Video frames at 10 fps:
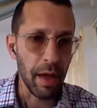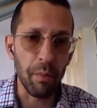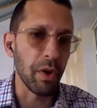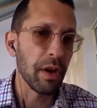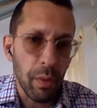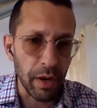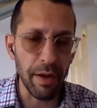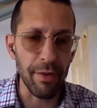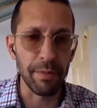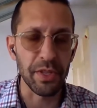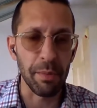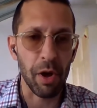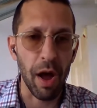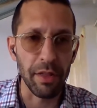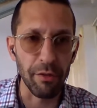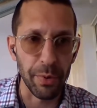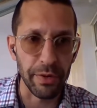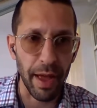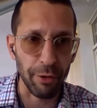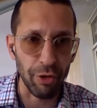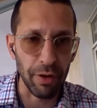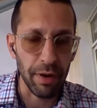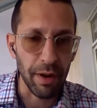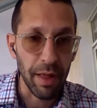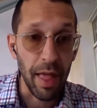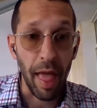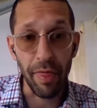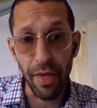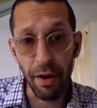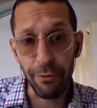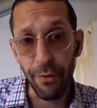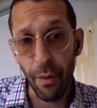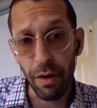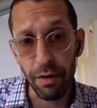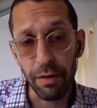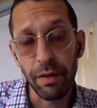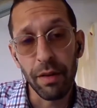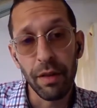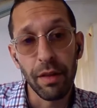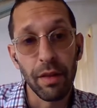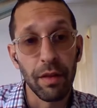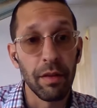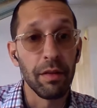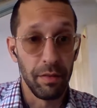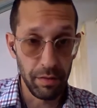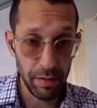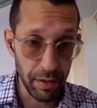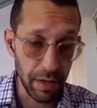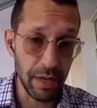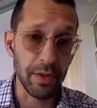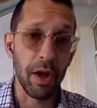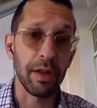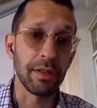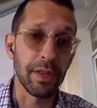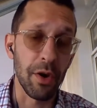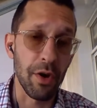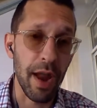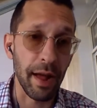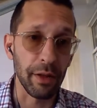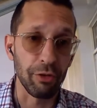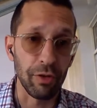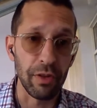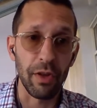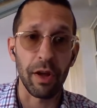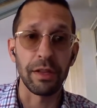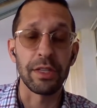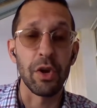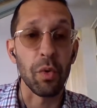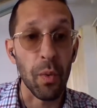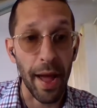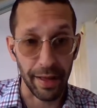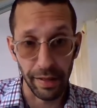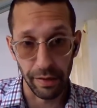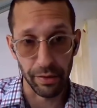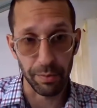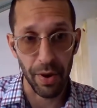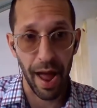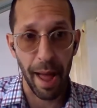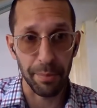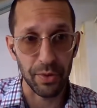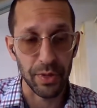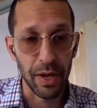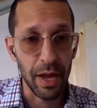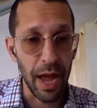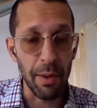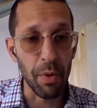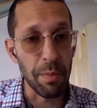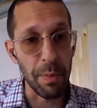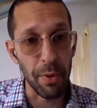would give him some kind of protection, and therefore he's not considered negligent, he's not considered reckless, perhaps, and would be